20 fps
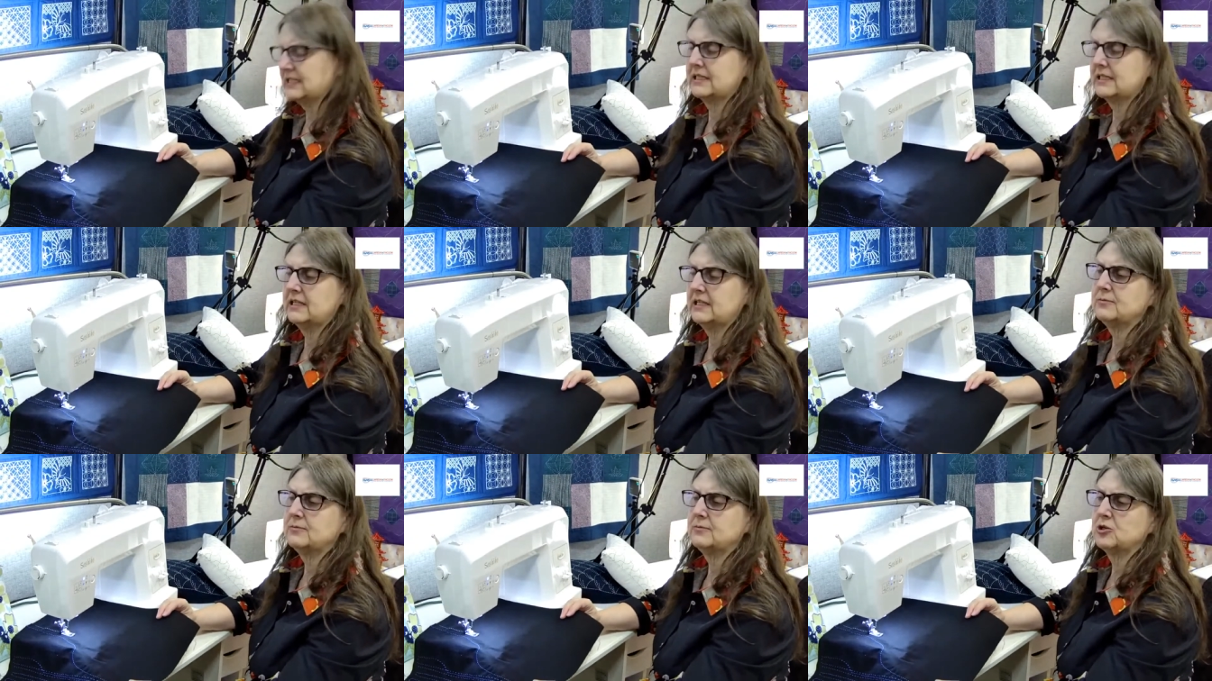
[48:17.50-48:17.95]

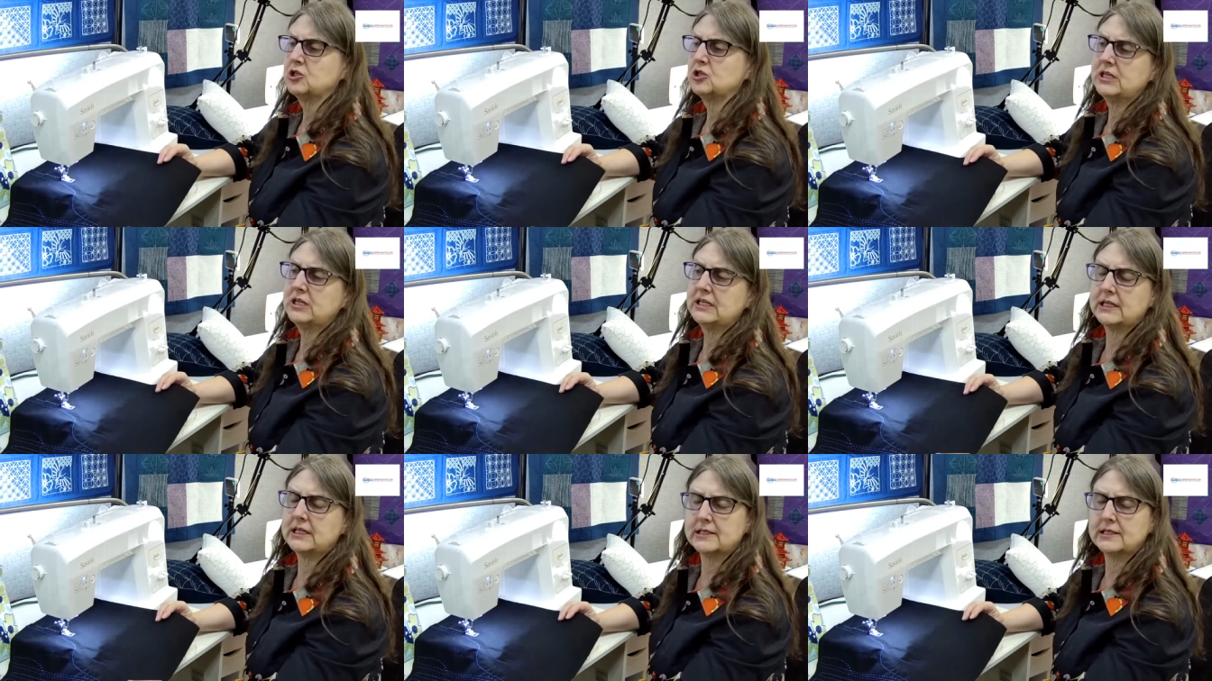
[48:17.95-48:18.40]
this machine
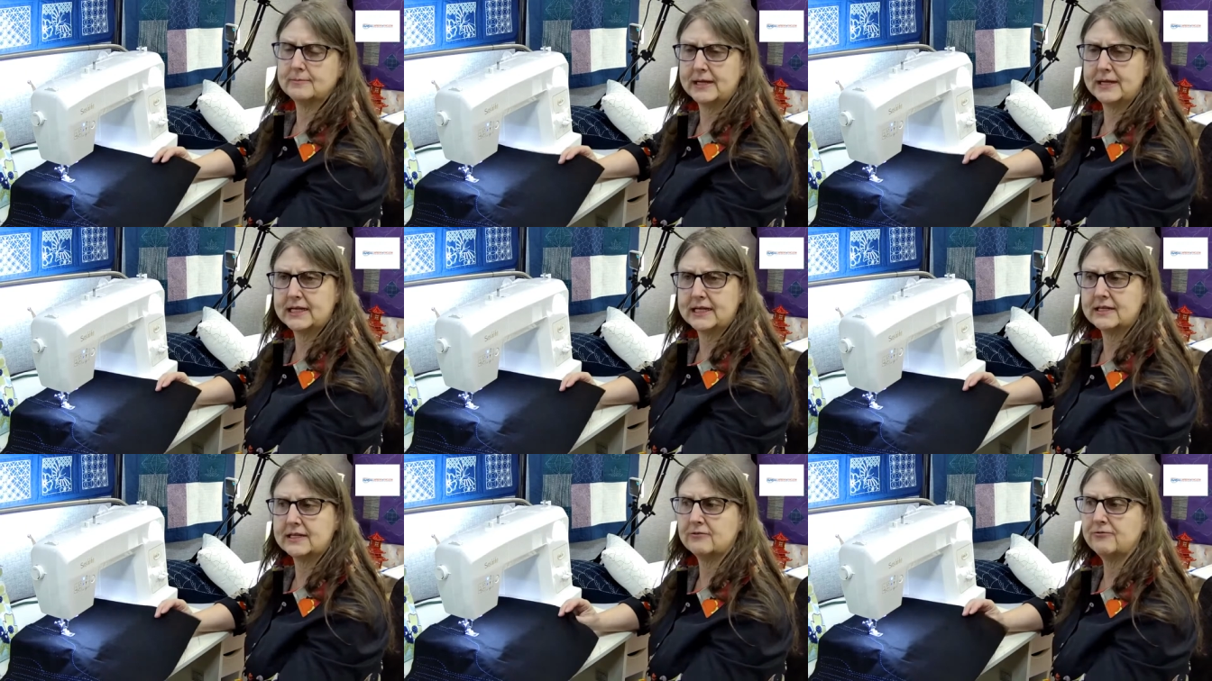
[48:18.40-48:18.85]
does make
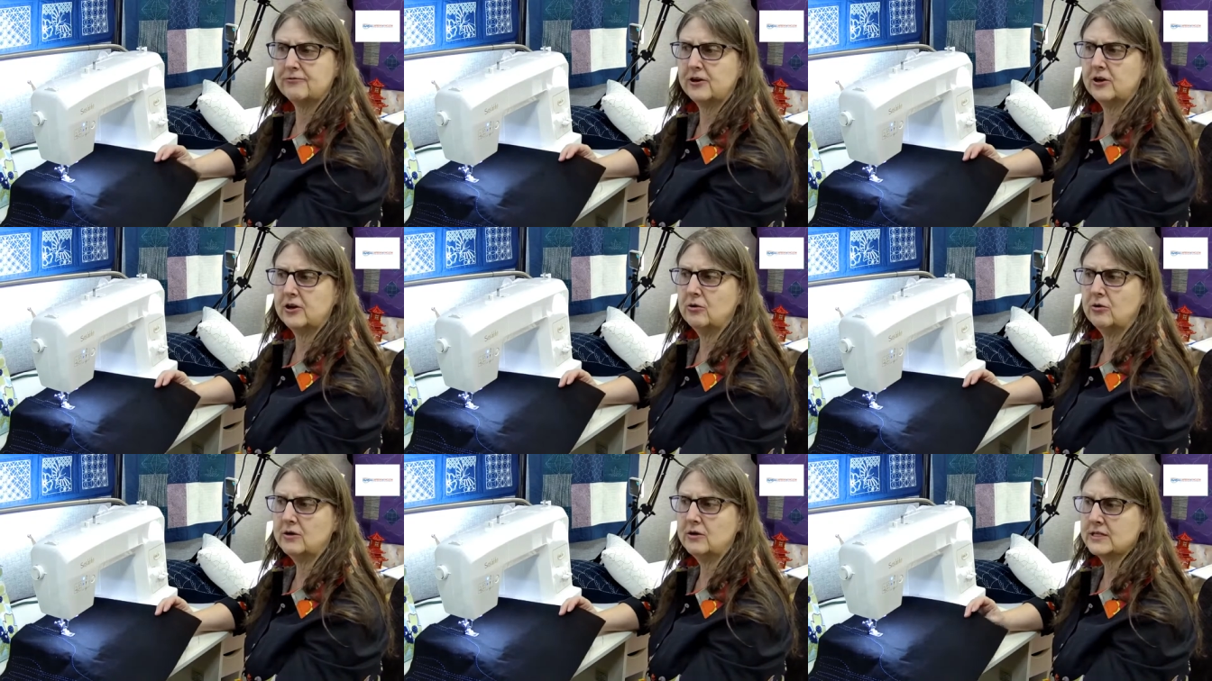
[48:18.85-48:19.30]
a different
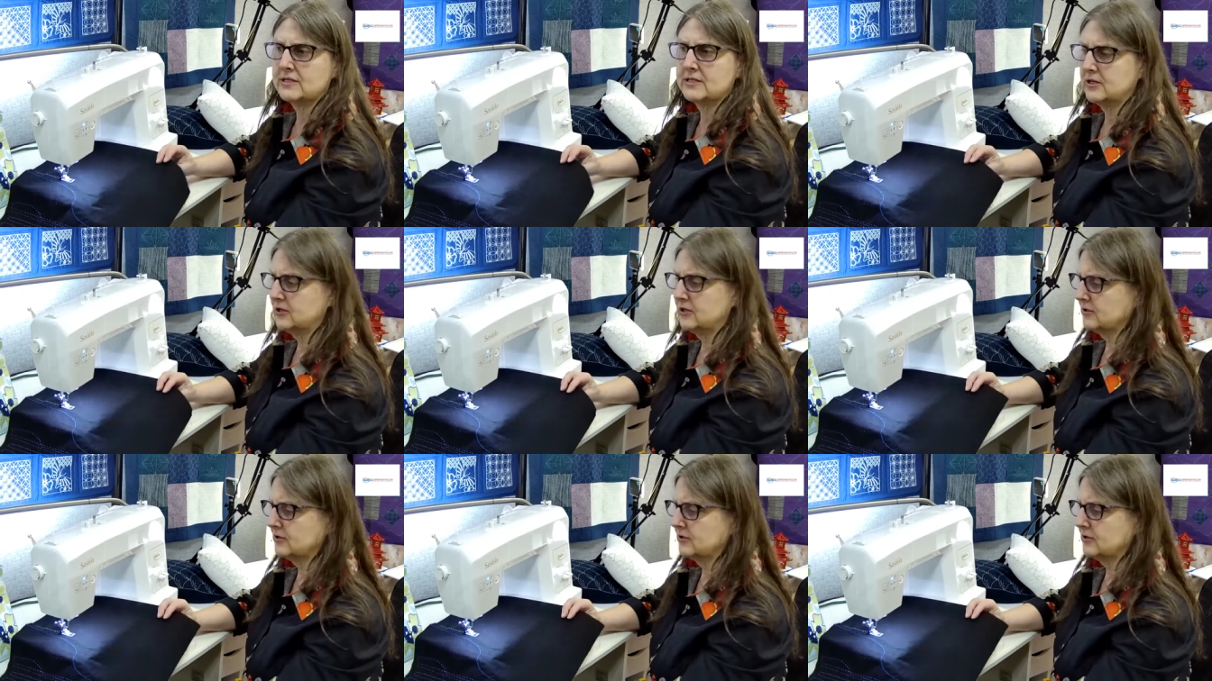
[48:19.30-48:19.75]
noise than
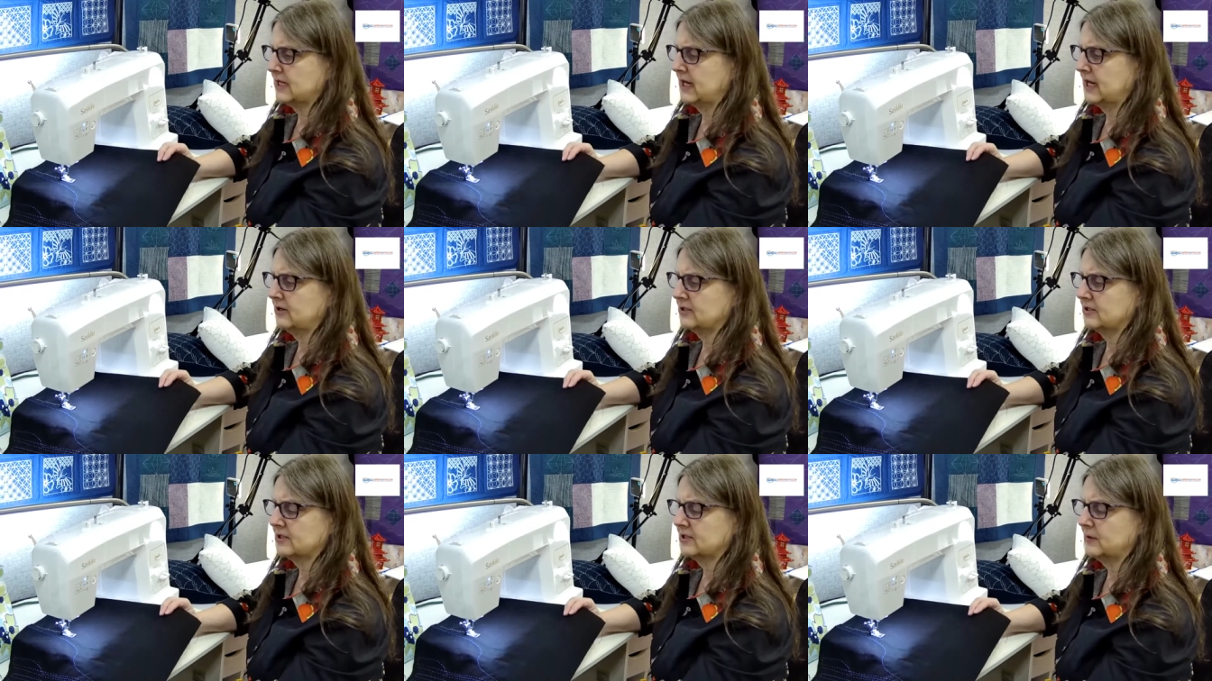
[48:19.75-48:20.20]
your
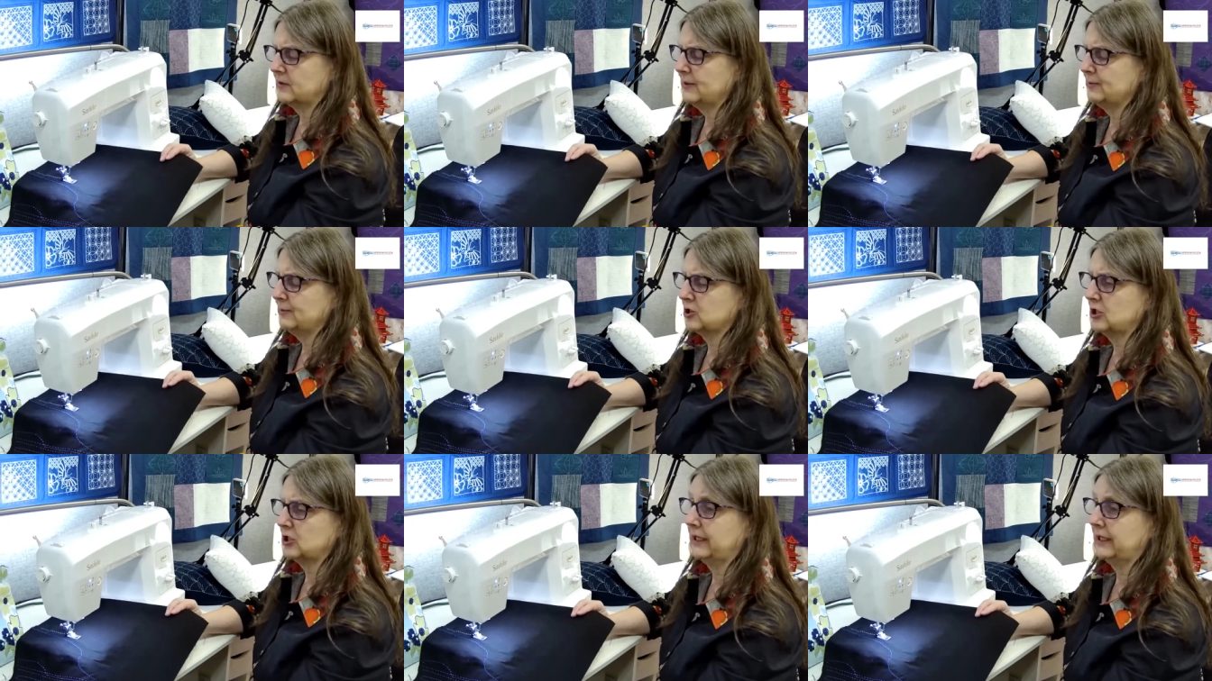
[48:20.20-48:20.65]
standard sewing
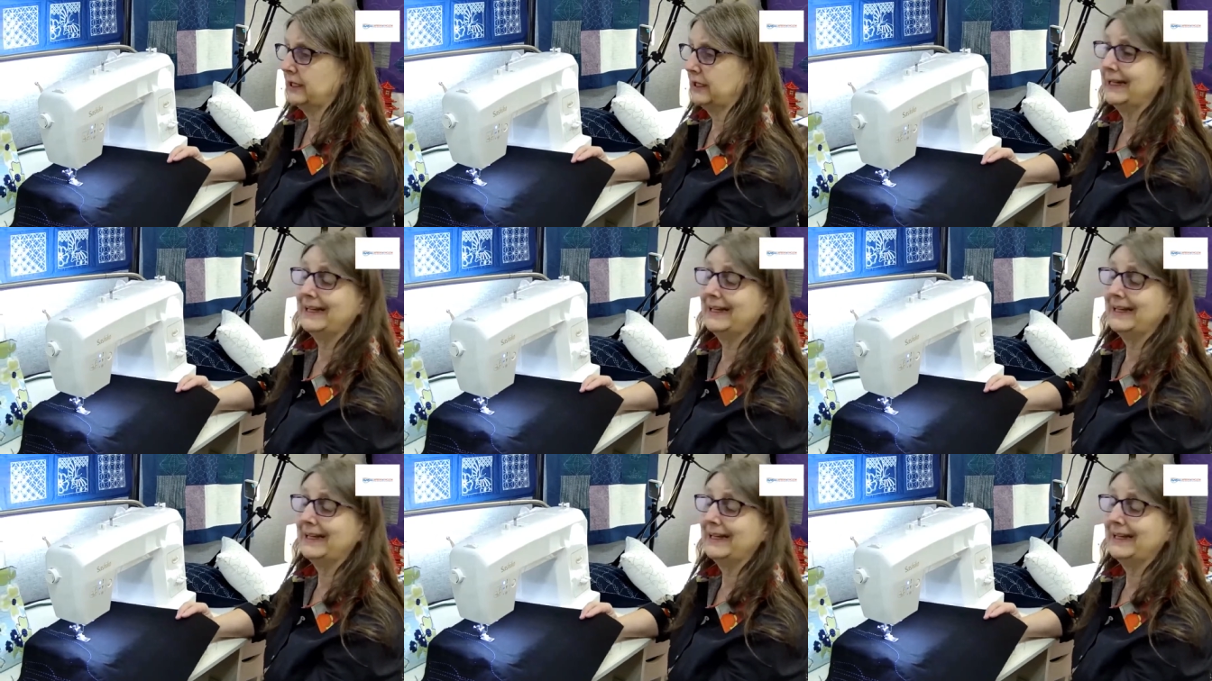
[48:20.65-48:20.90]
machine.